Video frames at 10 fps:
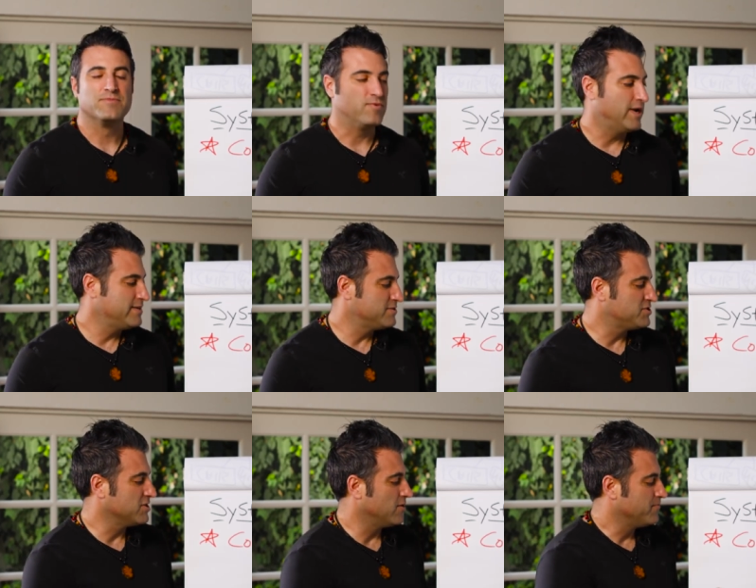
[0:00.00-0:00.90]
right?
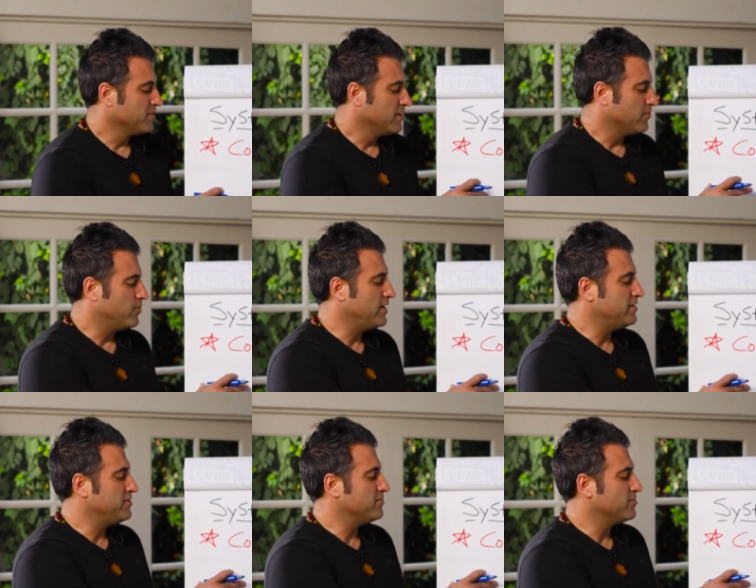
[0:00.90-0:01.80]
So
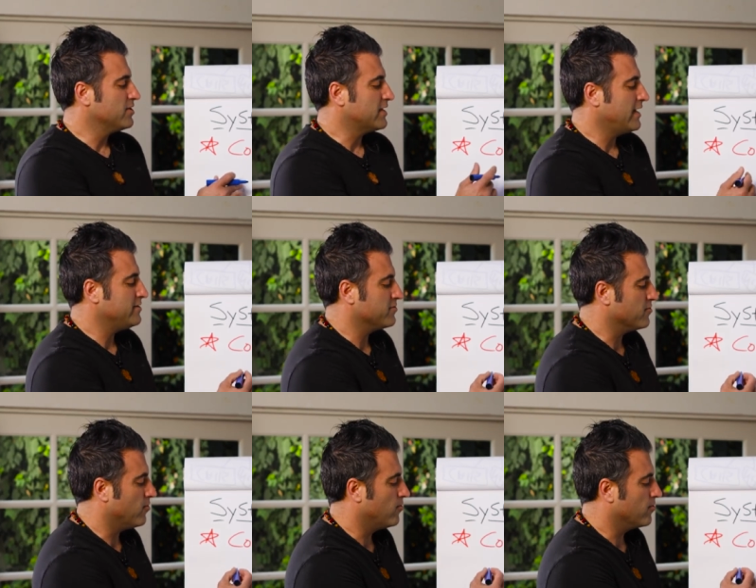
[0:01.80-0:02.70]
when you look at
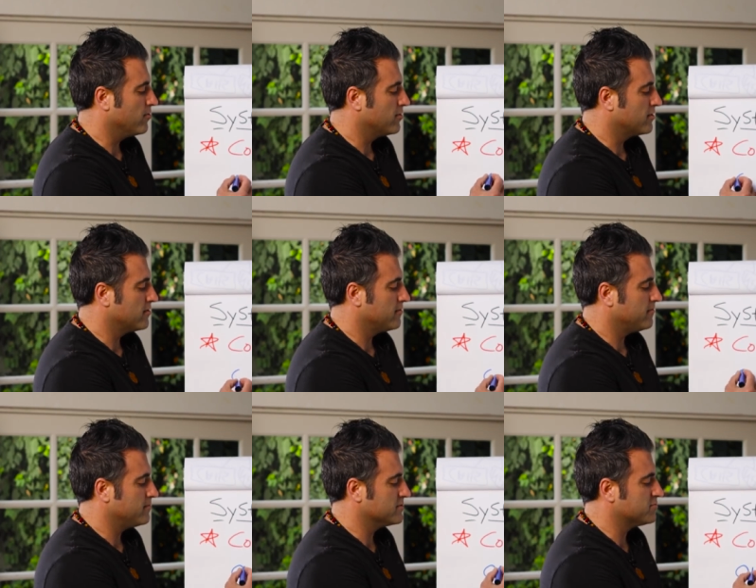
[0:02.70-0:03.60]
your org,
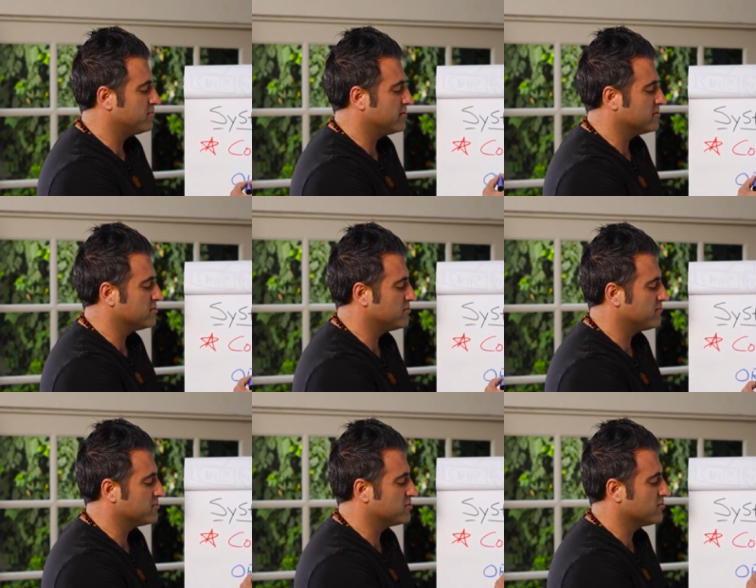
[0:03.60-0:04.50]
we'll just put it
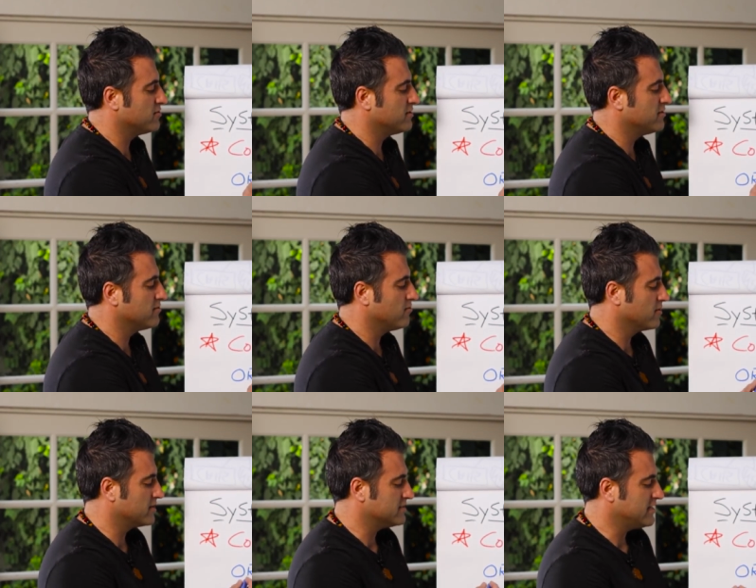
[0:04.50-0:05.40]
for short here,
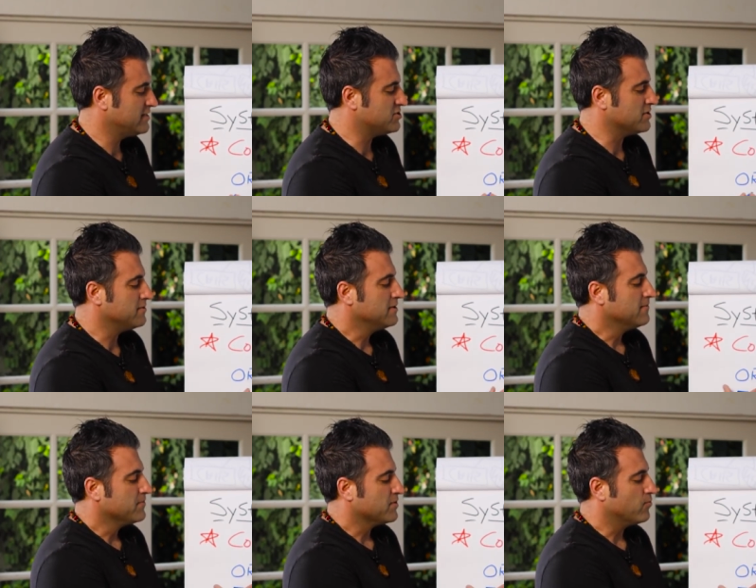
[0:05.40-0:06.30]
organization,
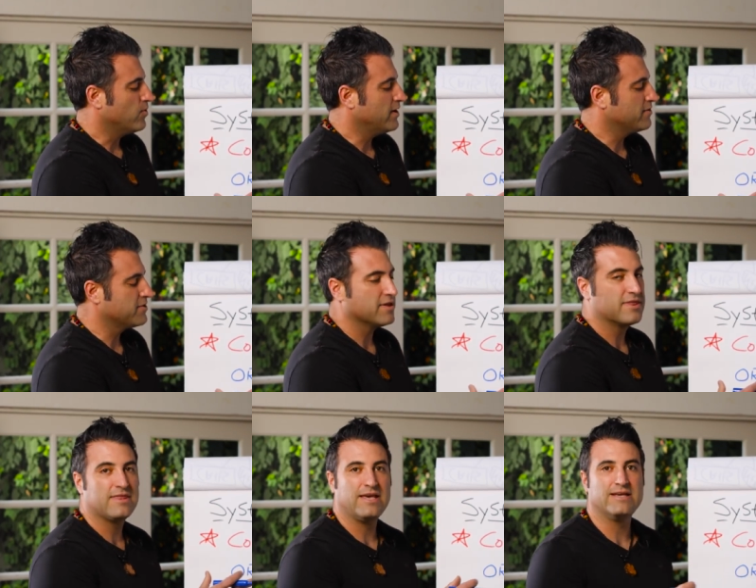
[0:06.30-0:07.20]
what are the
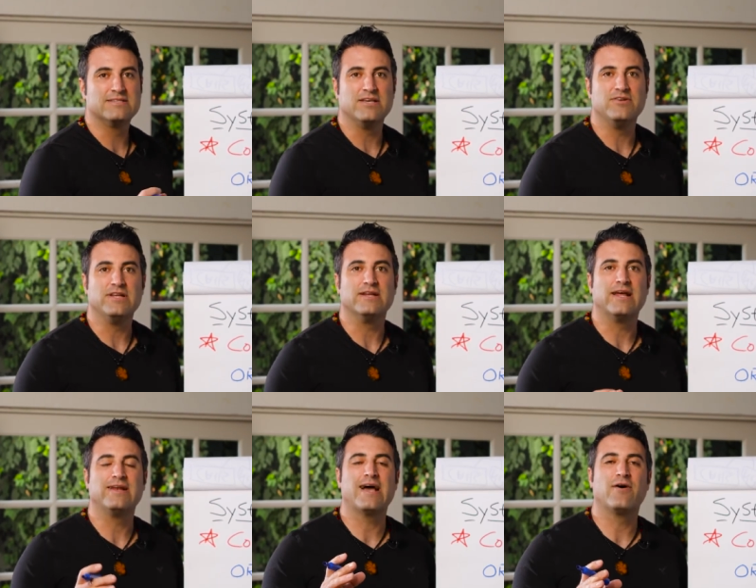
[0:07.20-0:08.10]
things that you need?
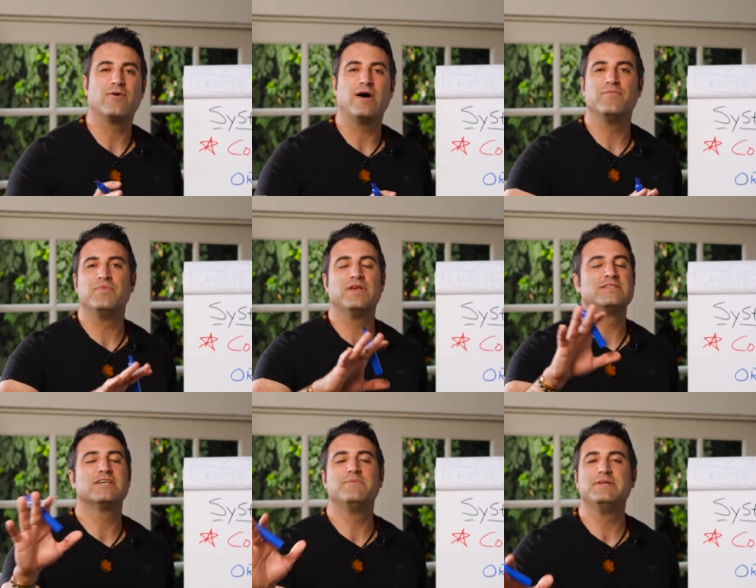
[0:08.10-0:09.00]
And now,
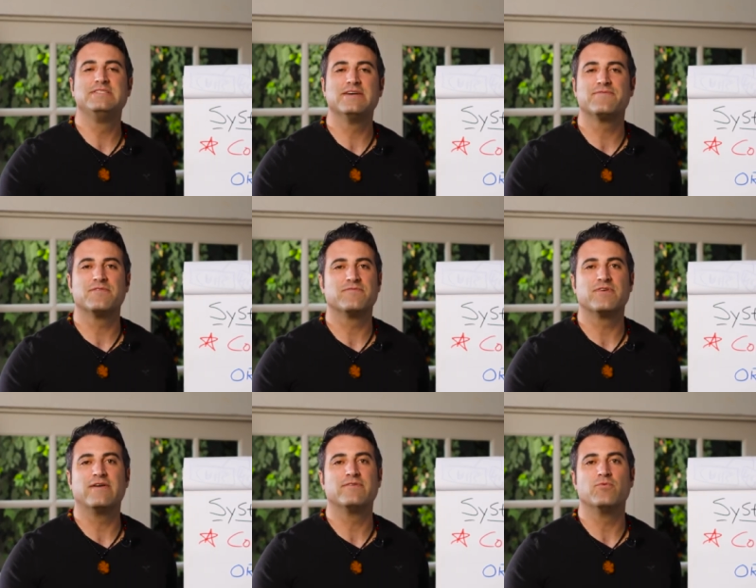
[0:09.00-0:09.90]
it's going to be different
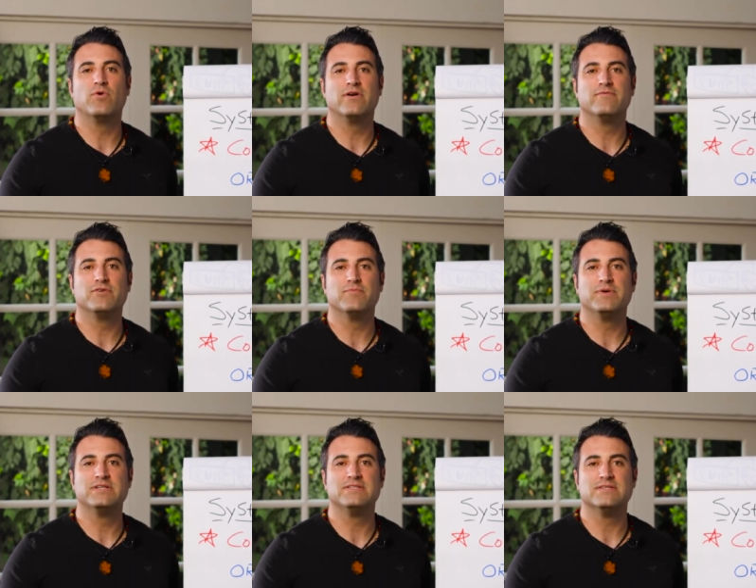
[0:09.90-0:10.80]
for every one of your
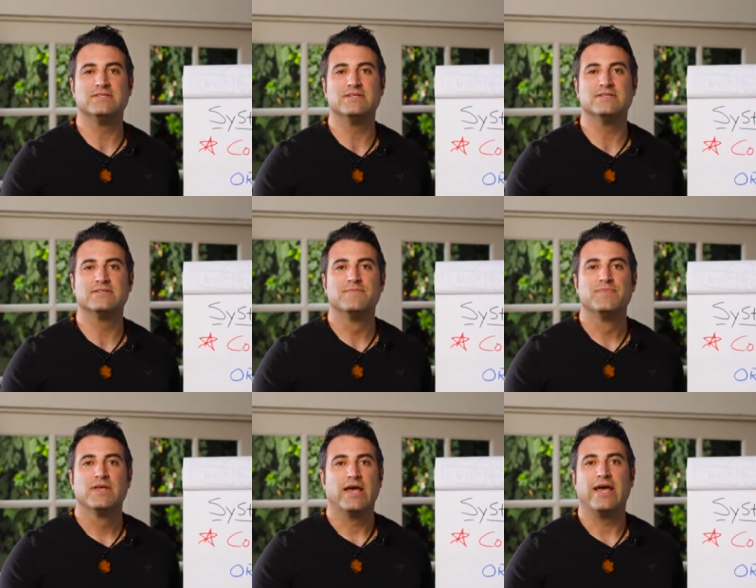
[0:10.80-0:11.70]
businesses
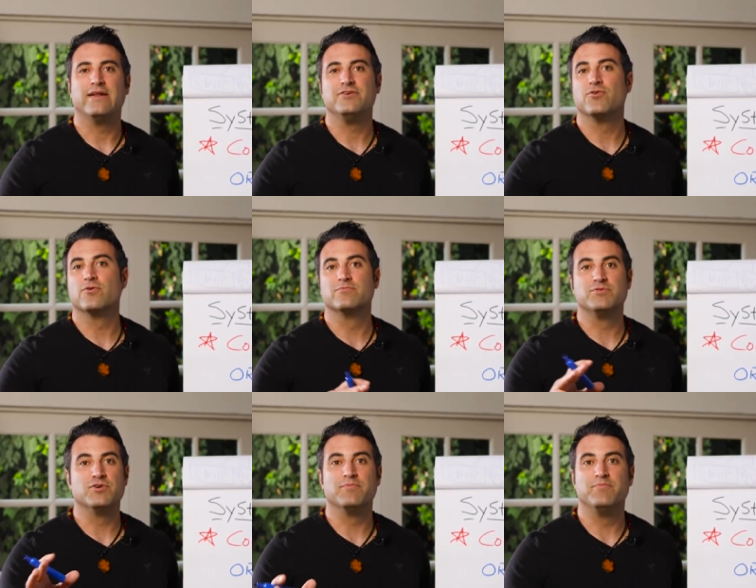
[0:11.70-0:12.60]
and your
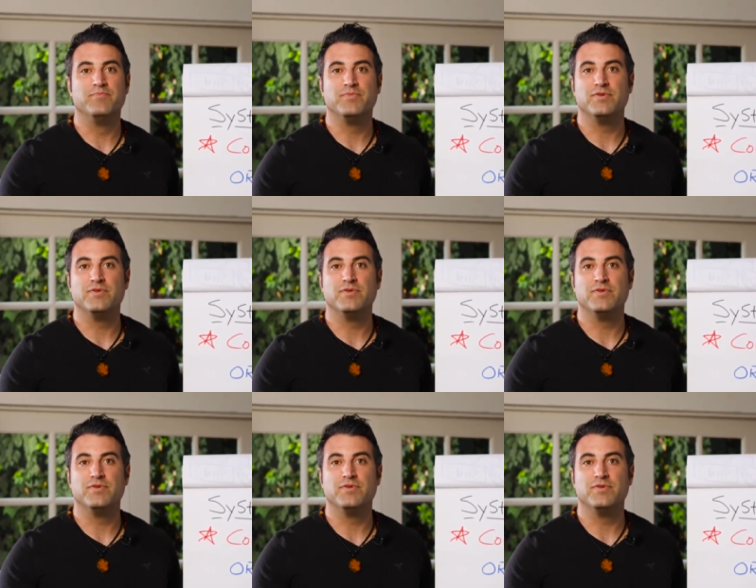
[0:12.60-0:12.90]
your